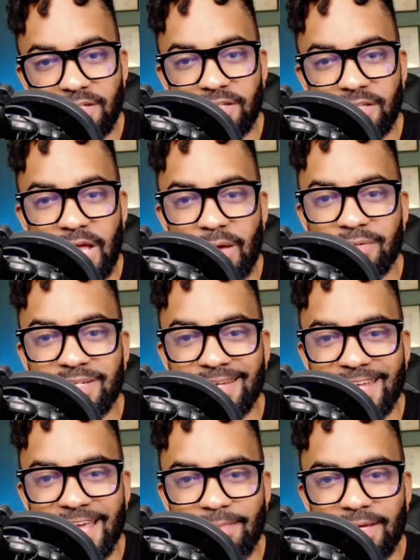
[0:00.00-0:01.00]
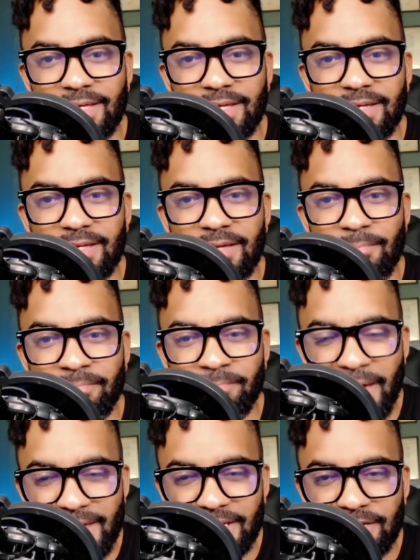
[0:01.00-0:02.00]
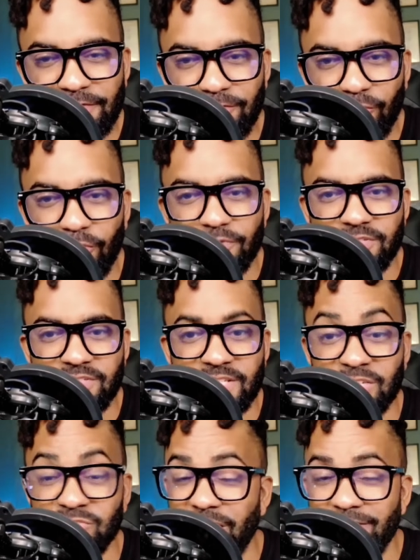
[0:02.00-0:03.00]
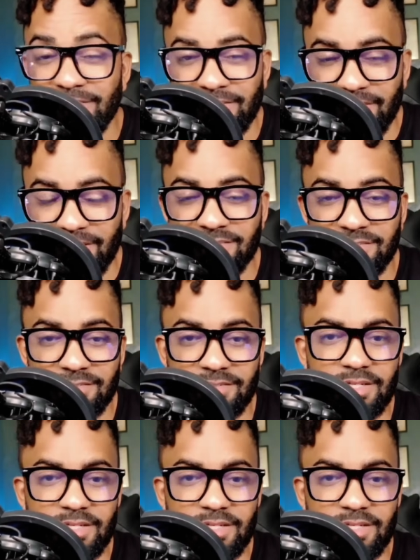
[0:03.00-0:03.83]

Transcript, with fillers: and allowing dynamic, competitive forces that drive innovation.